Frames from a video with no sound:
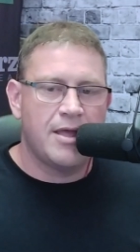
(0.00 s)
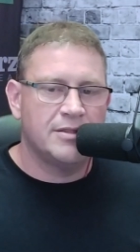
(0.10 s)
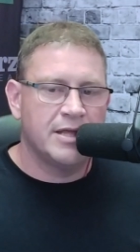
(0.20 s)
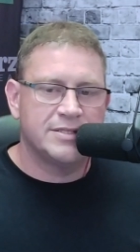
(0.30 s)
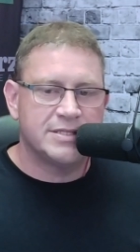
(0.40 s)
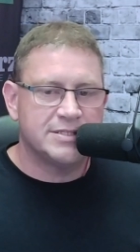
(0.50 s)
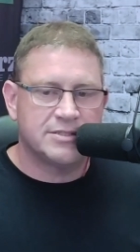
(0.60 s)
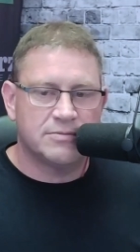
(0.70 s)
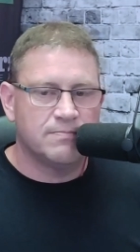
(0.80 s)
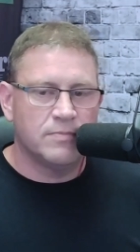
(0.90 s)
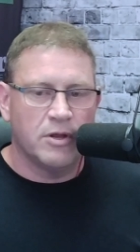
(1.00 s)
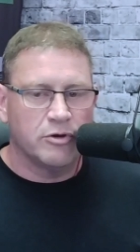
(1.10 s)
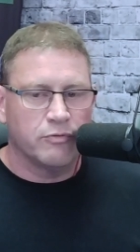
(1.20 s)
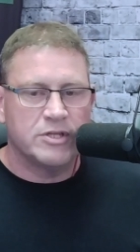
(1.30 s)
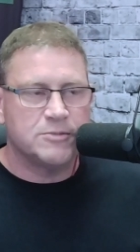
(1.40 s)
That's since, you know,
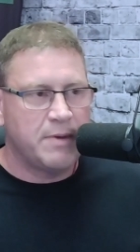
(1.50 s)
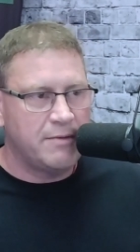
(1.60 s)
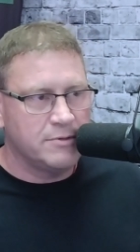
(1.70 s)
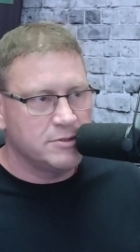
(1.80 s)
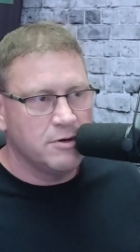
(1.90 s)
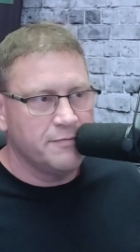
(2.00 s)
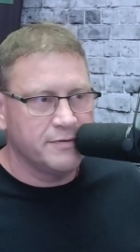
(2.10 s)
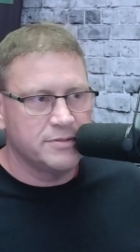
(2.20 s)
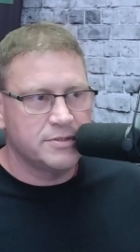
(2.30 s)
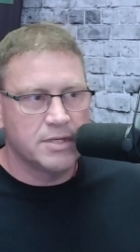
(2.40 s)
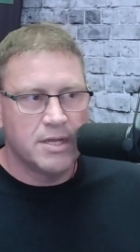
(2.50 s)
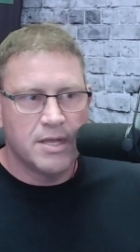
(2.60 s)
Greenspan was in office